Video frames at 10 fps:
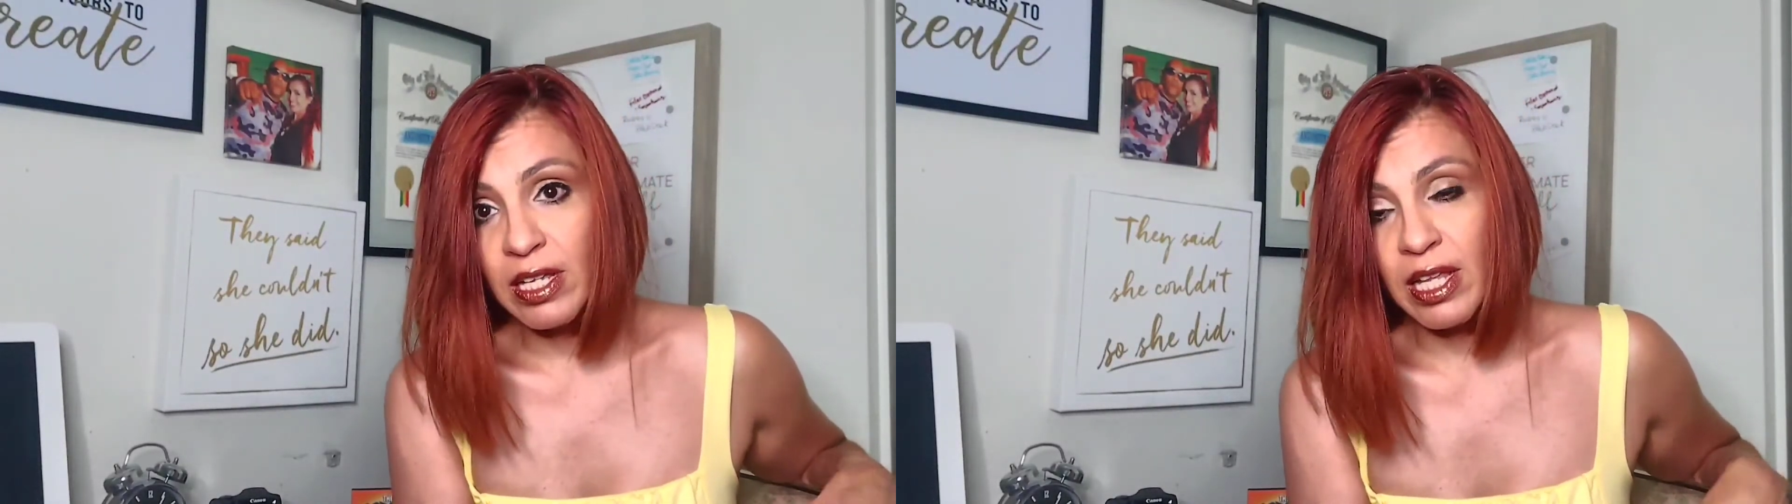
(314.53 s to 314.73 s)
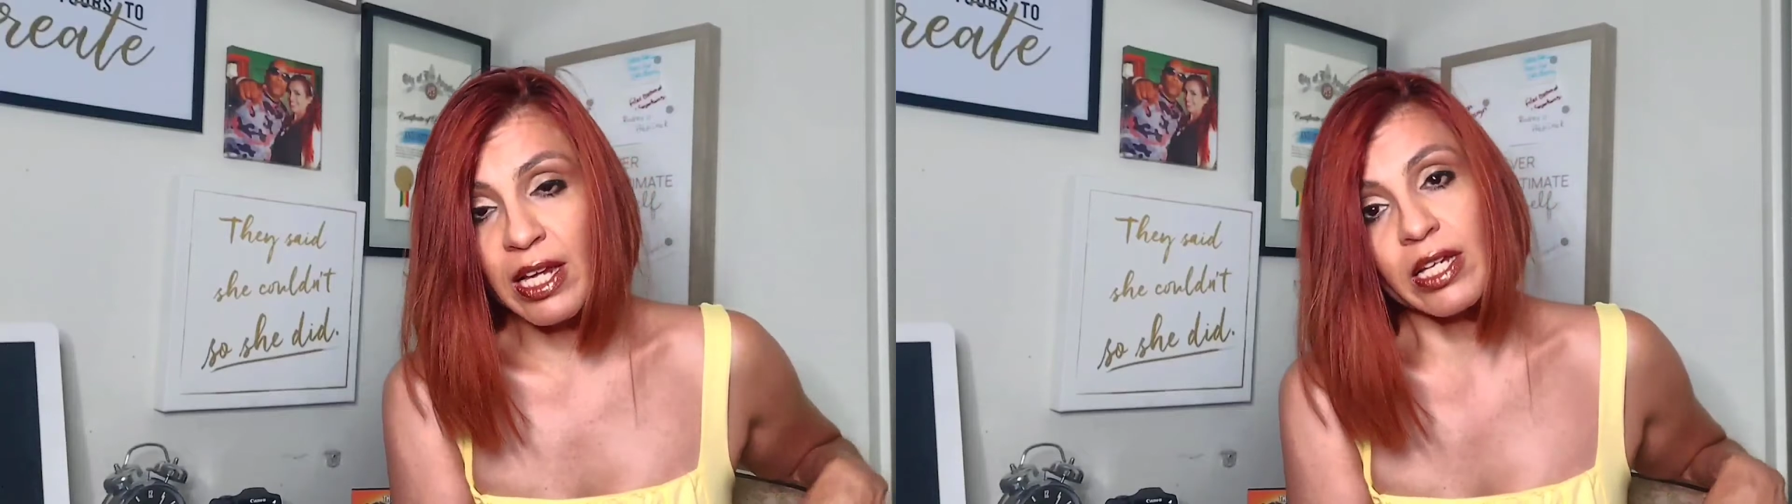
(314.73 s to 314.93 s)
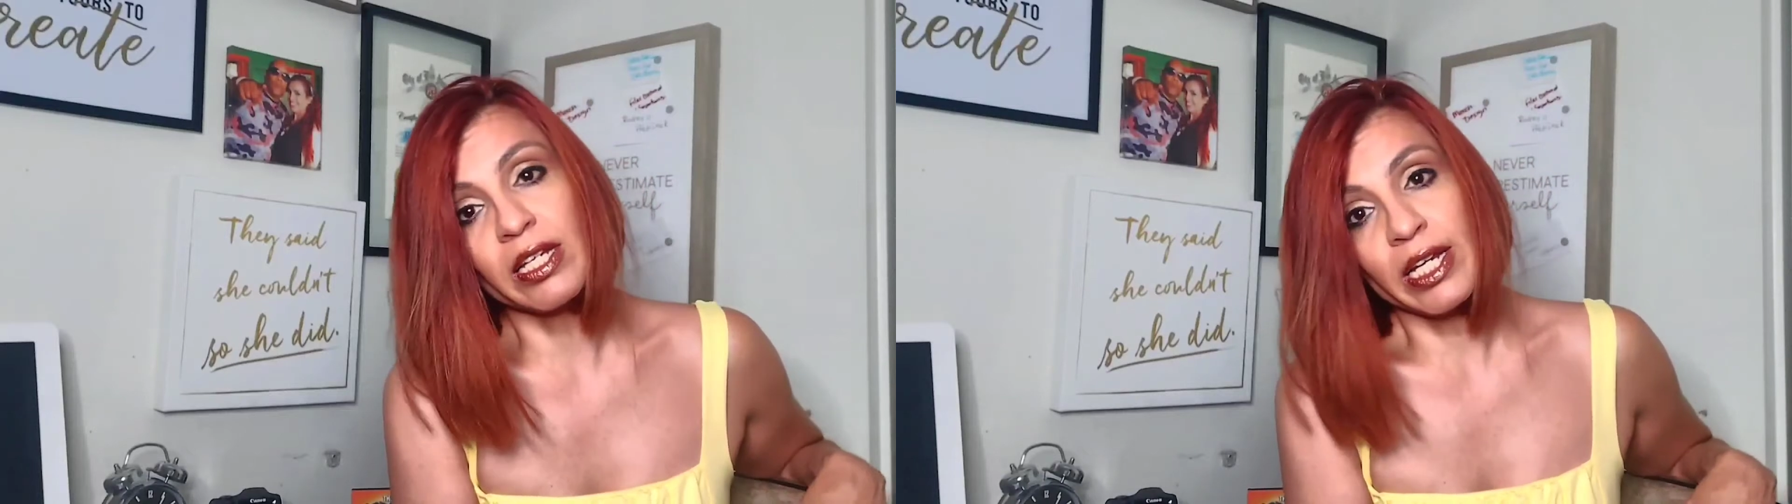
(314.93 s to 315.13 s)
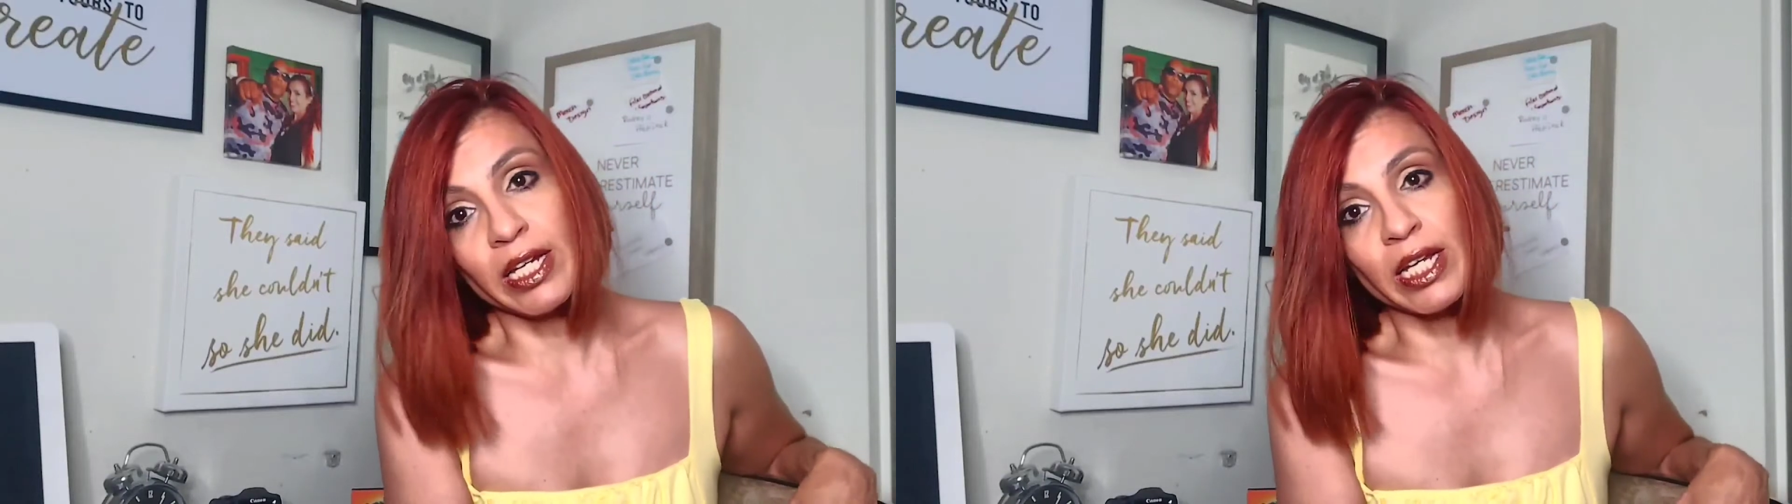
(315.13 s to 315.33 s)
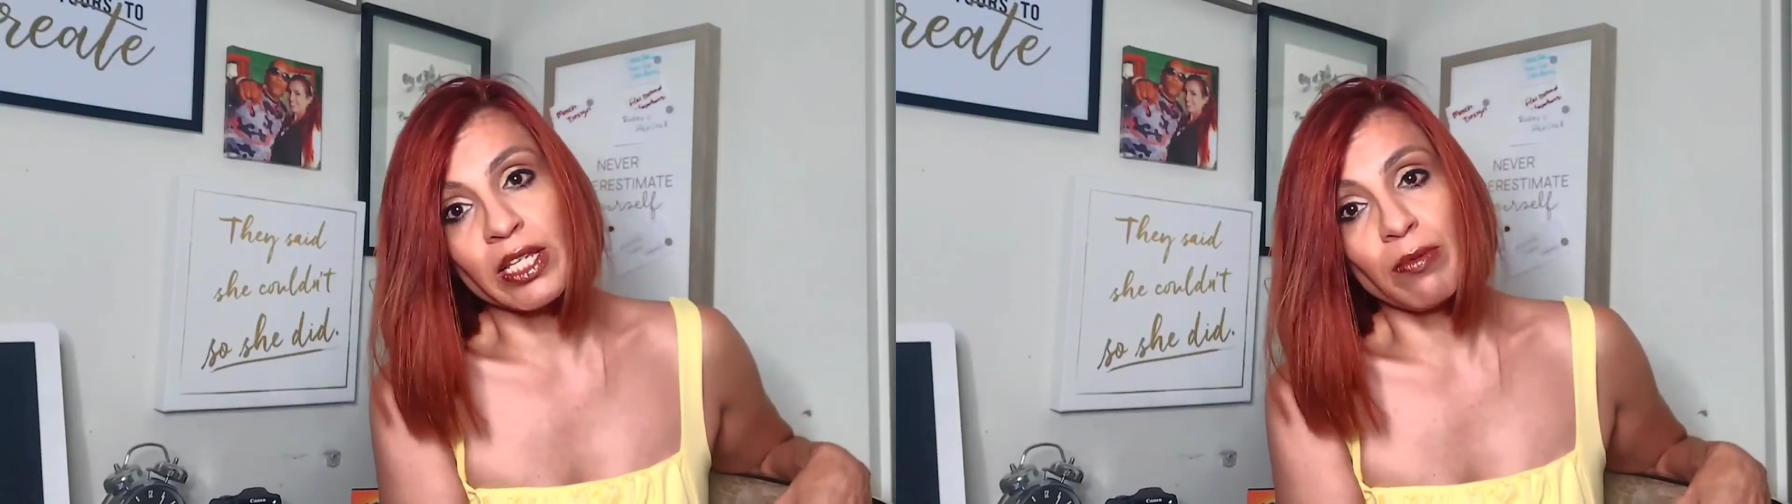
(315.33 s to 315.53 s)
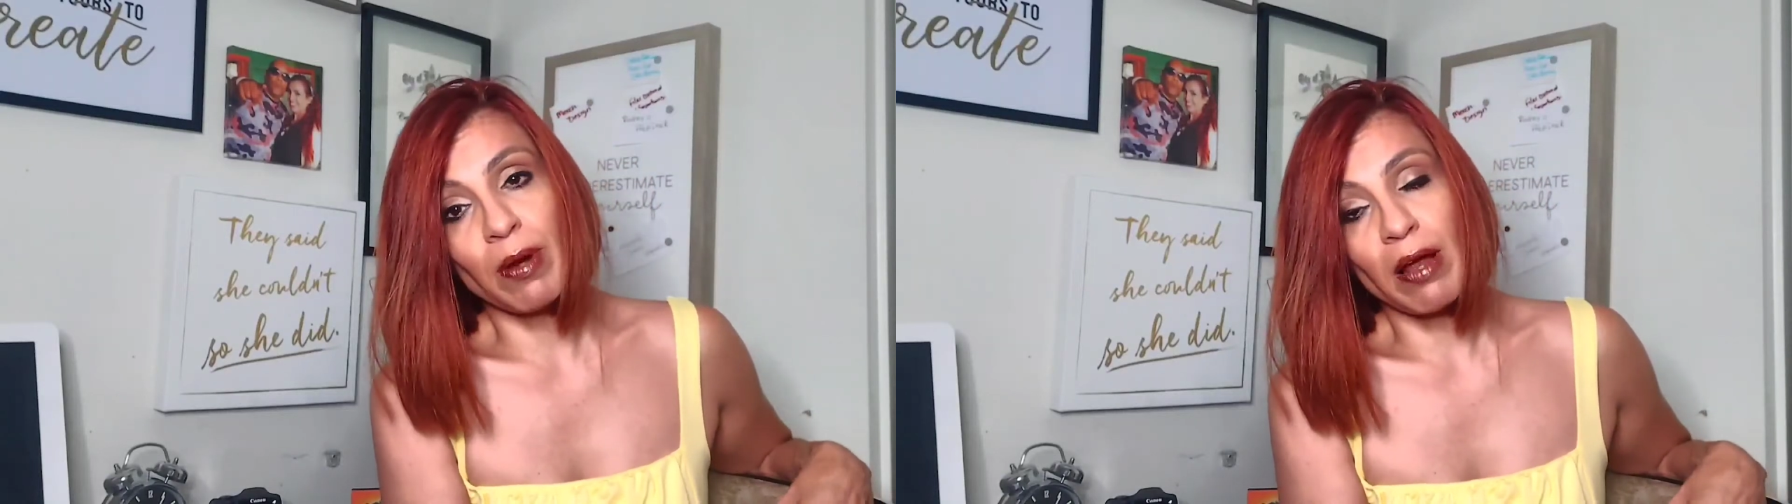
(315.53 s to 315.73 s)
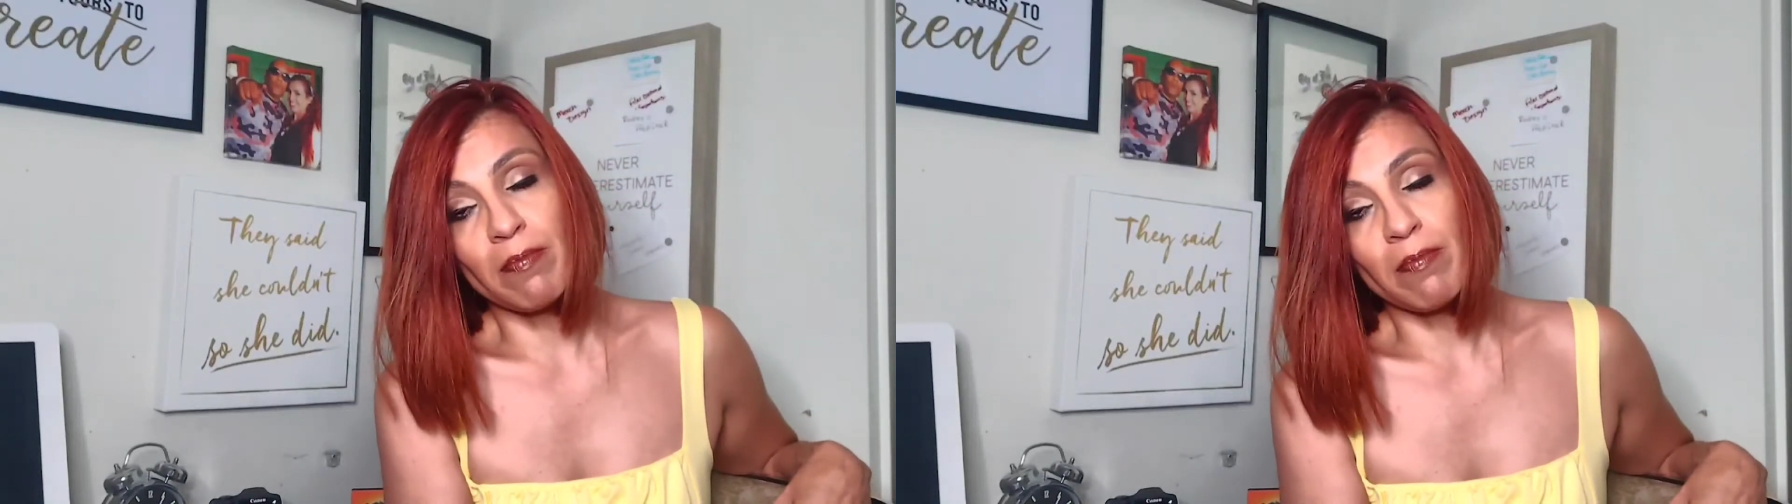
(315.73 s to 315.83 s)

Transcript: that need to get their